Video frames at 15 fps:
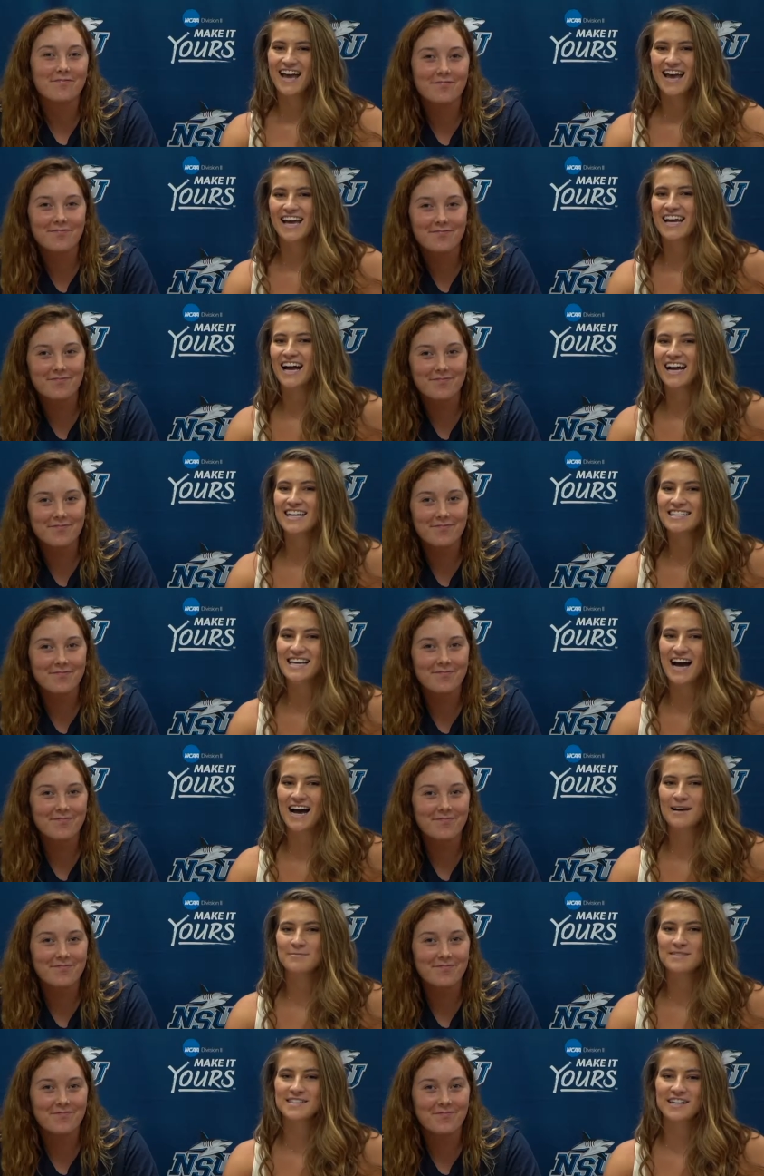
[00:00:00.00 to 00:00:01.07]
Speaker 1: Hey guys,
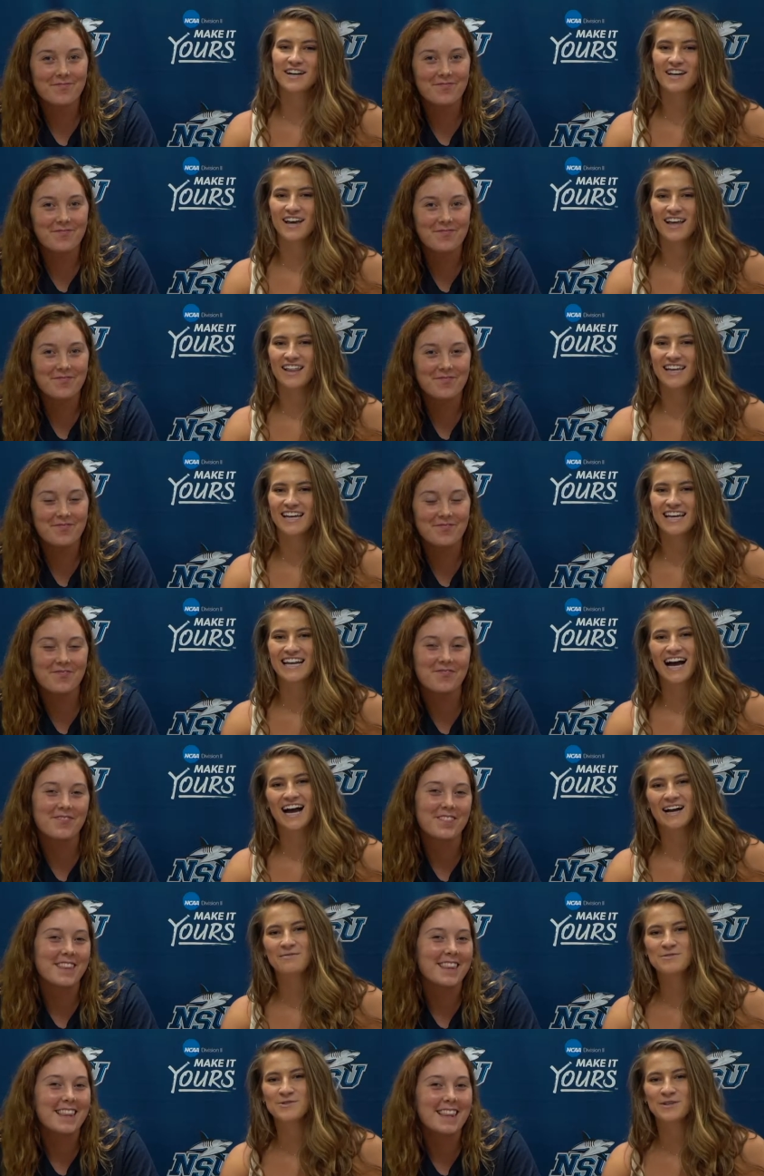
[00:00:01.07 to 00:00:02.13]
I'm Sarah Kelly and
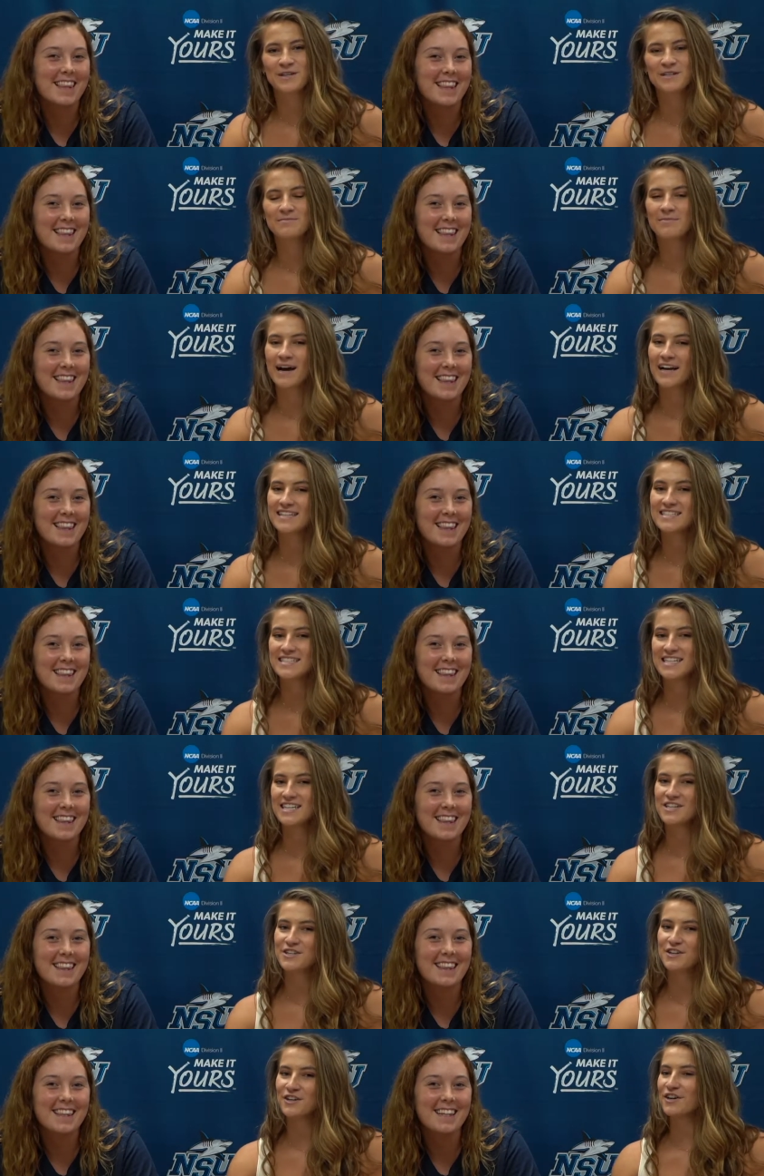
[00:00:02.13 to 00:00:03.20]
I'm joined by
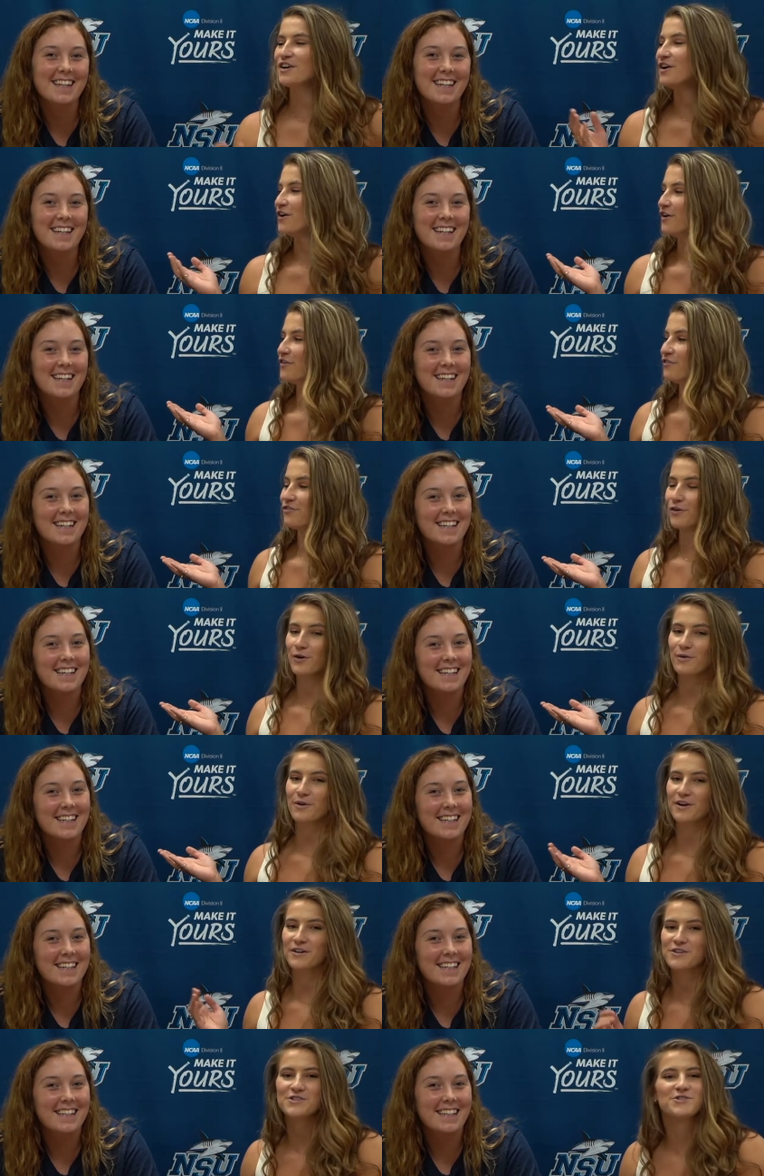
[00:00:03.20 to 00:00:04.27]
senior
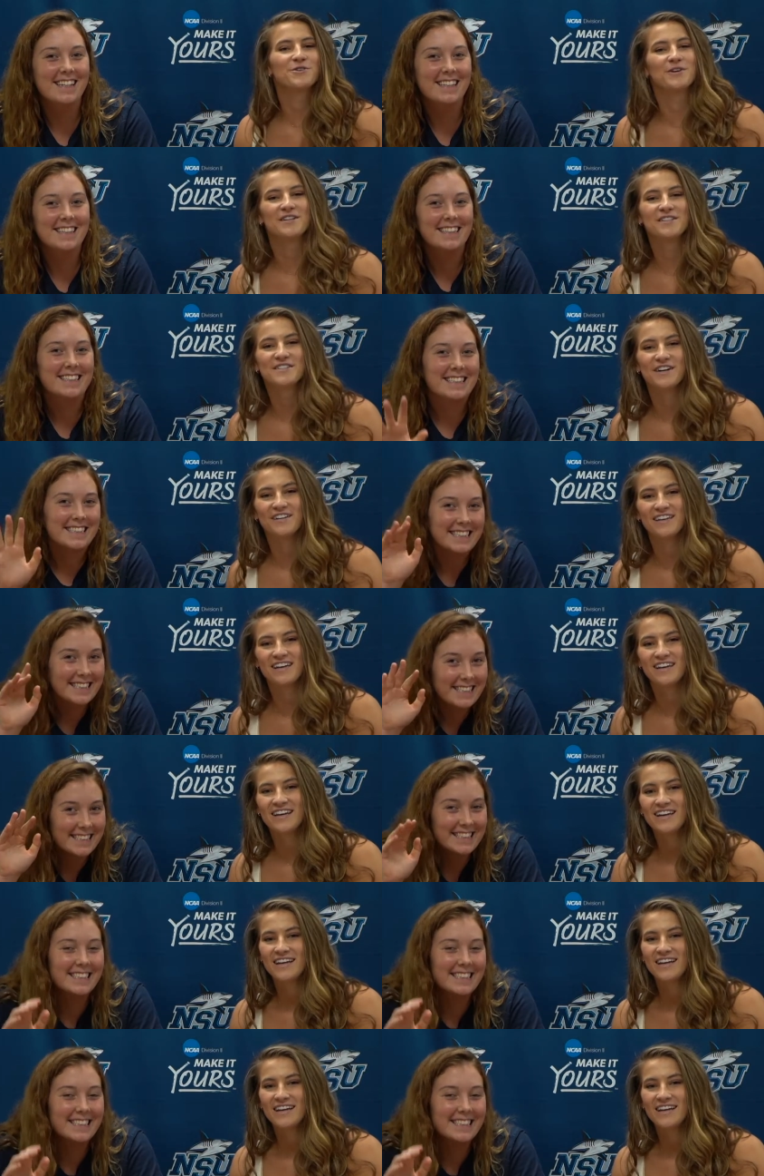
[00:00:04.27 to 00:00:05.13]
forward Jordan Tully.